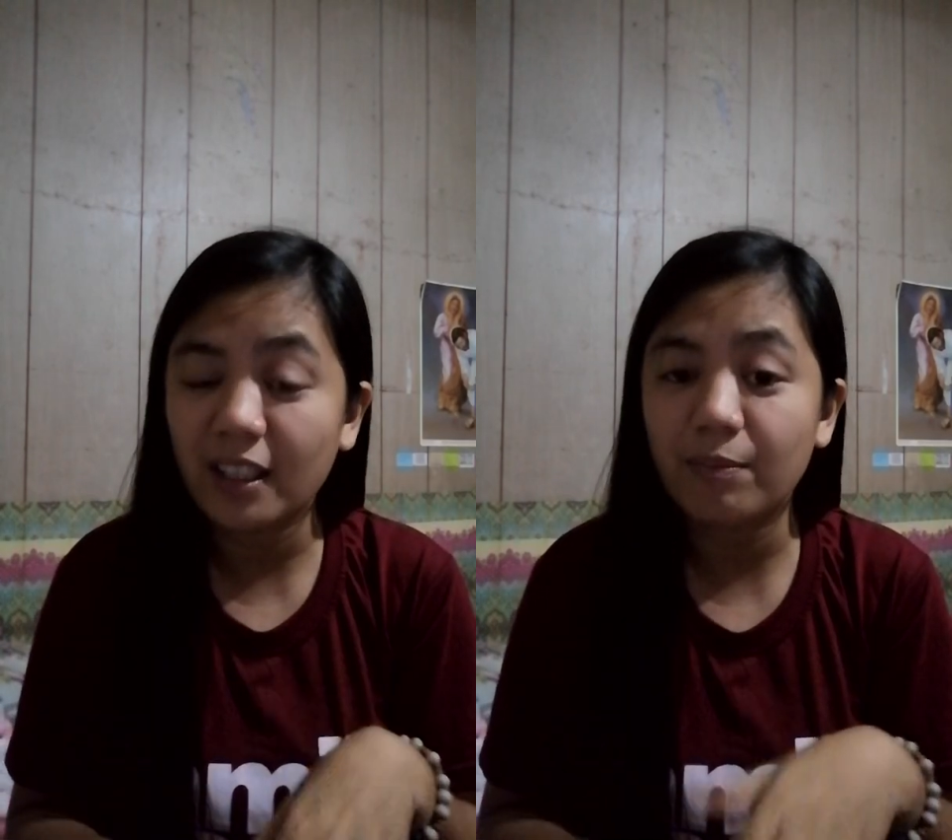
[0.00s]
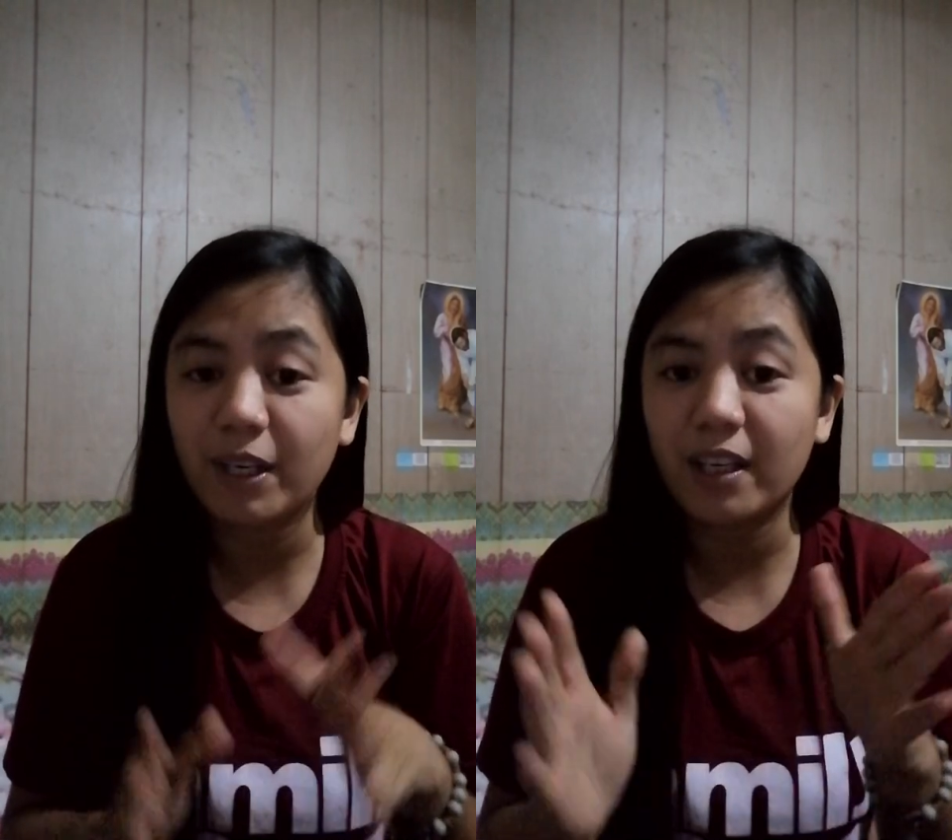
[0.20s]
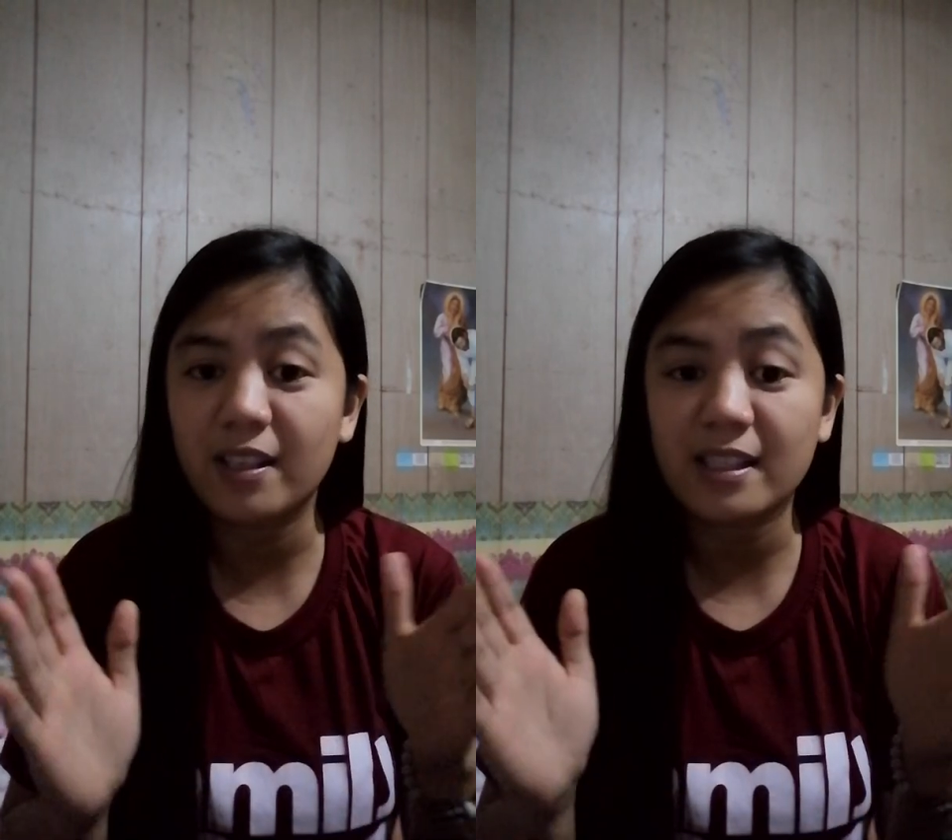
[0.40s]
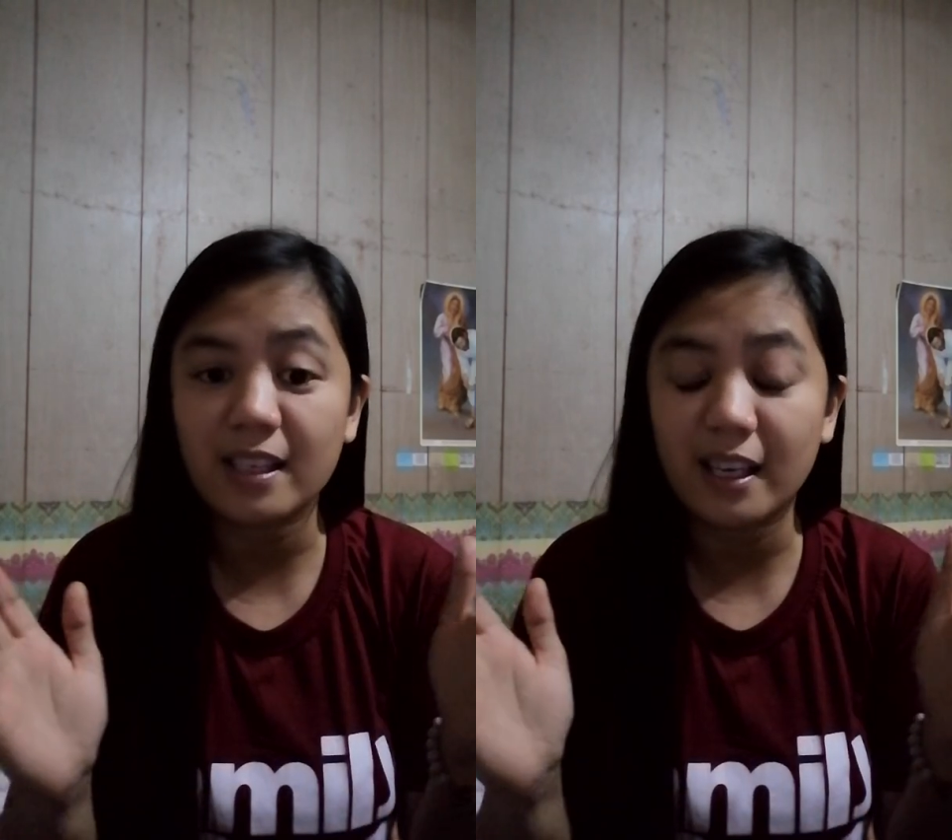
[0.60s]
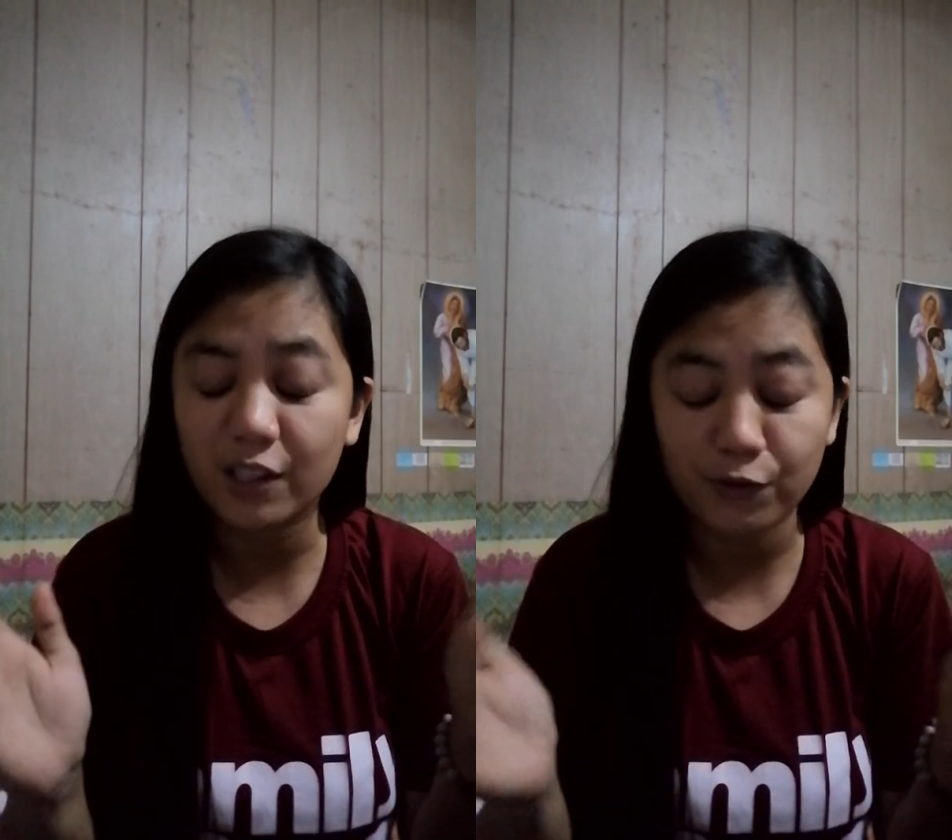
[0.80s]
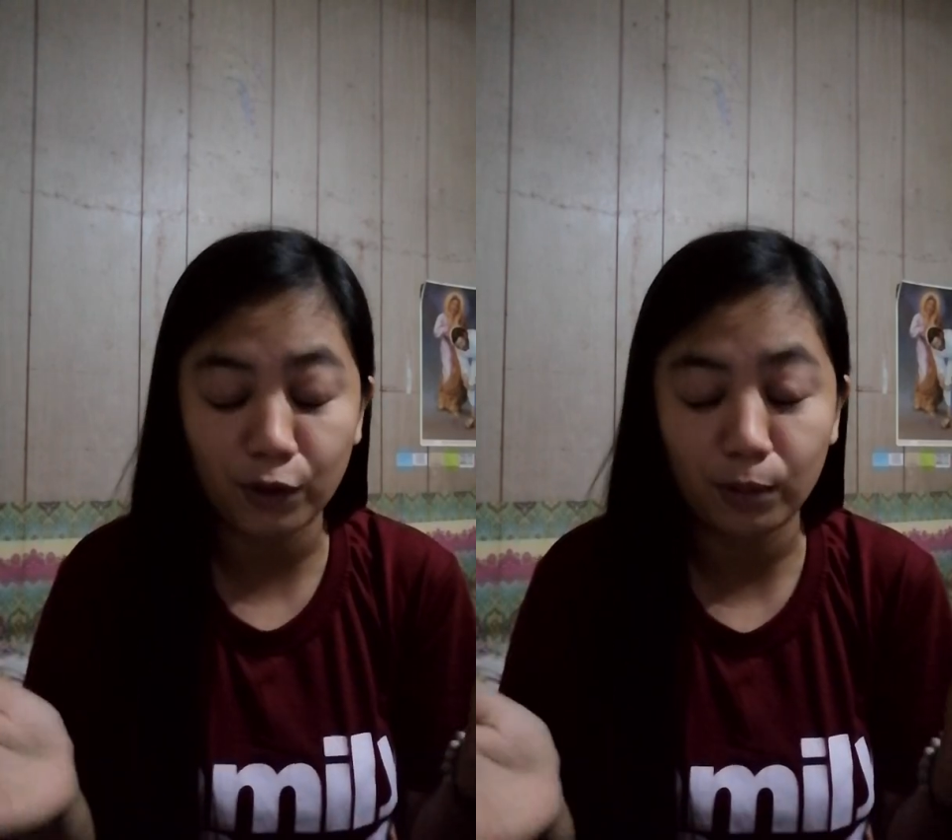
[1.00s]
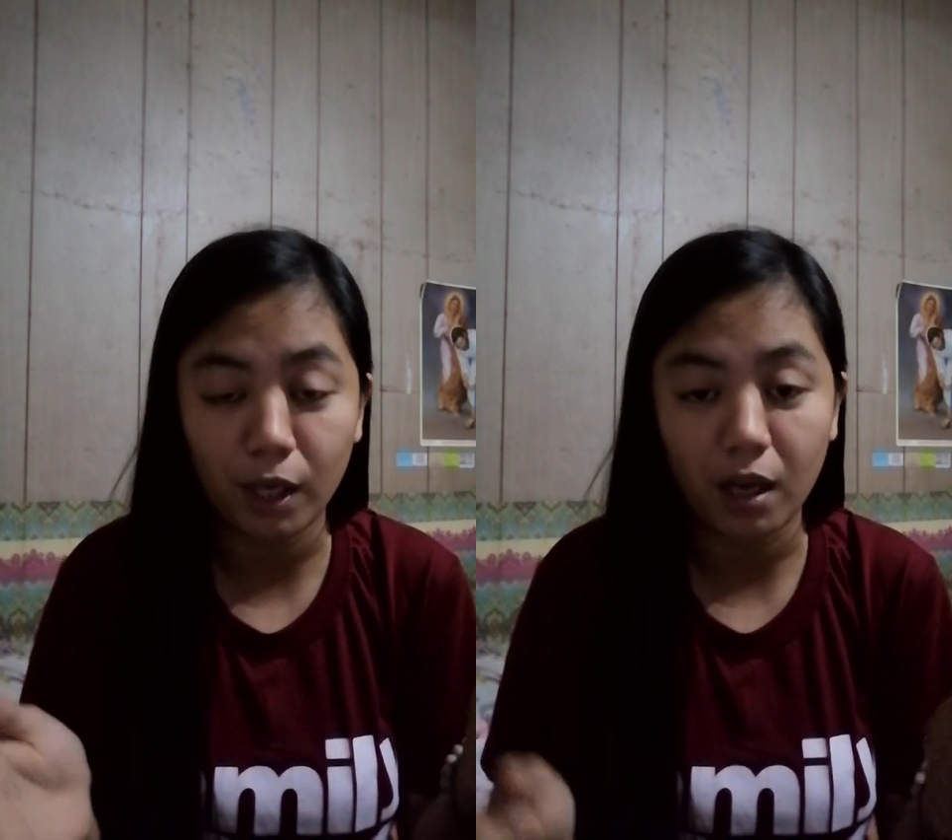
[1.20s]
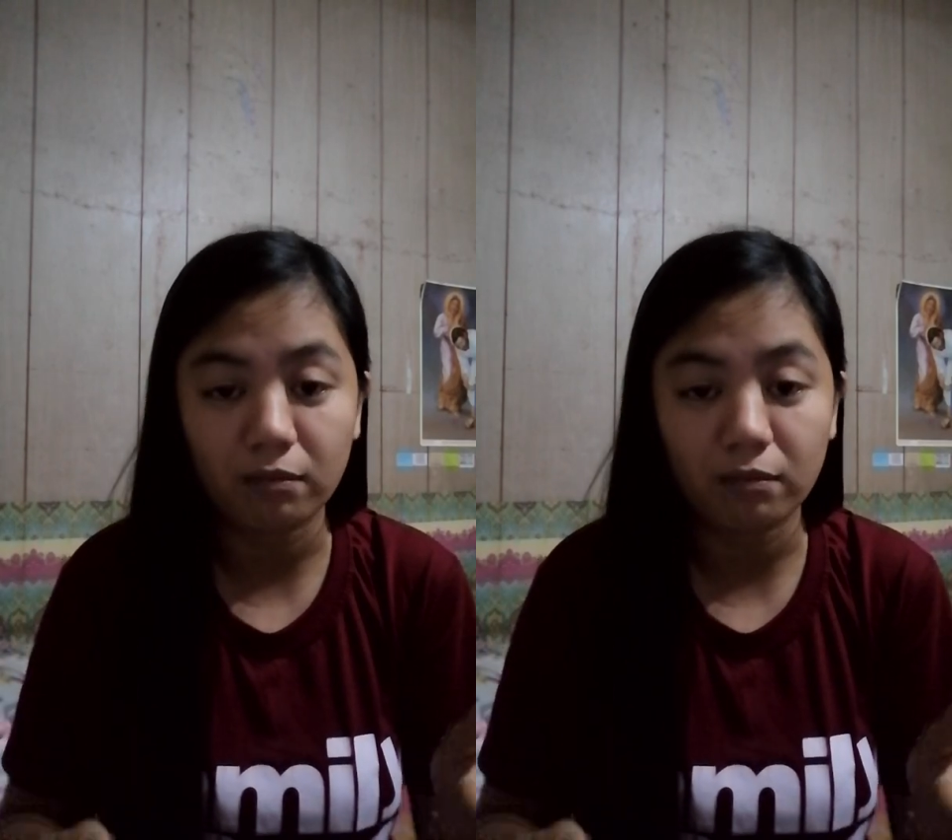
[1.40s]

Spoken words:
because it's full block,